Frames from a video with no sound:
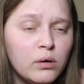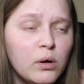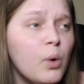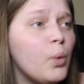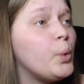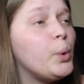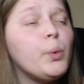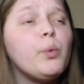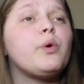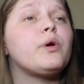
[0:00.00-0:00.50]

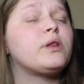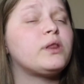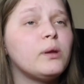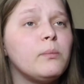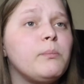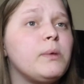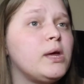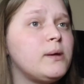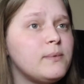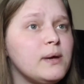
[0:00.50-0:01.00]
We were some
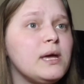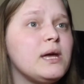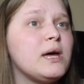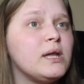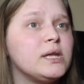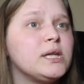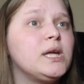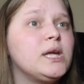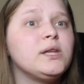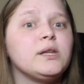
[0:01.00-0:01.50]
baby
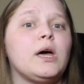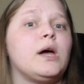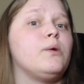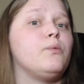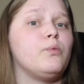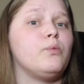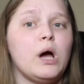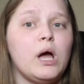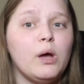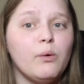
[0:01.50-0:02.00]
ass kids,
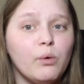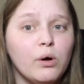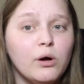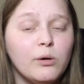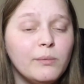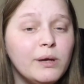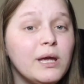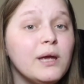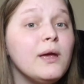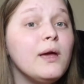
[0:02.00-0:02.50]
I will
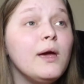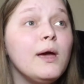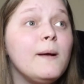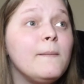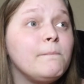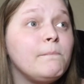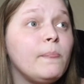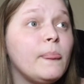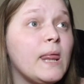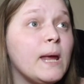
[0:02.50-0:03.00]
admit.
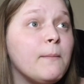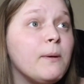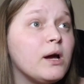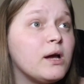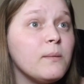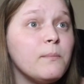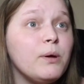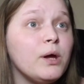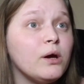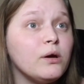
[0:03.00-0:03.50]
But
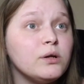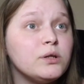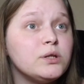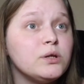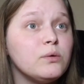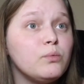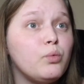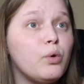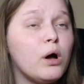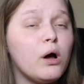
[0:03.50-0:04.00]
compared
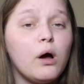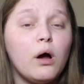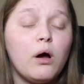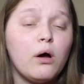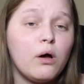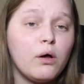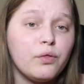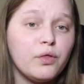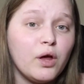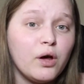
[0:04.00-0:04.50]
to what
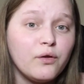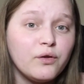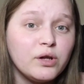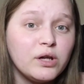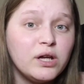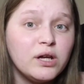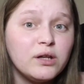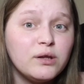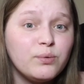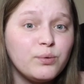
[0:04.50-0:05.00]
the other
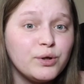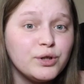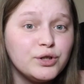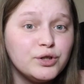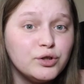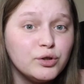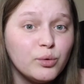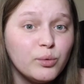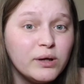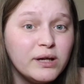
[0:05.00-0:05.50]
kids were
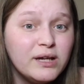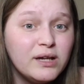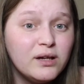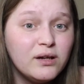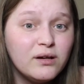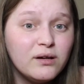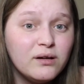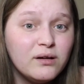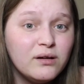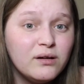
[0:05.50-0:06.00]
doing,
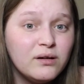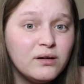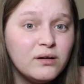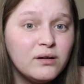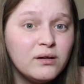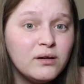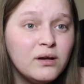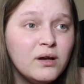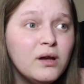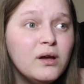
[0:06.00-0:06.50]

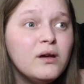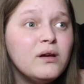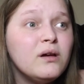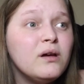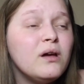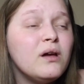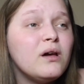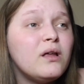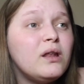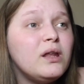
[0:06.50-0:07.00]

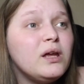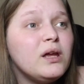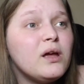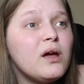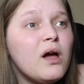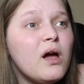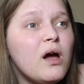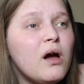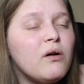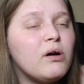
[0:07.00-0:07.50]
like,
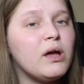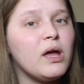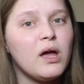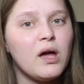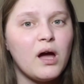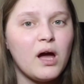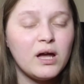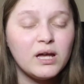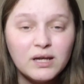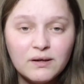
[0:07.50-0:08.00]
okay,
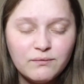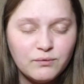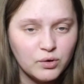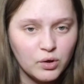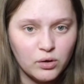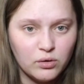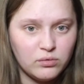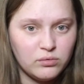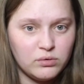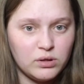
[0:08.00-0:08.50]
I have
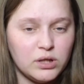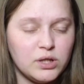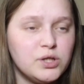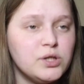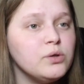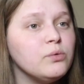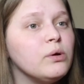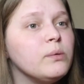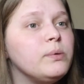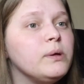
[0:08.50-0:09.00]
no
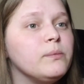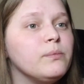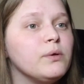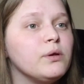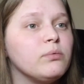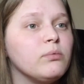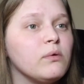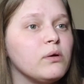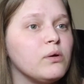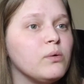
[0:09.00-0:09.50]
issue with people
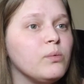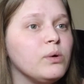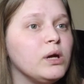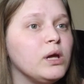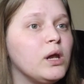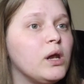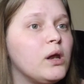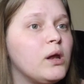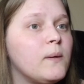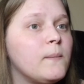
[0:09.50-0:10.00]
smoking weed.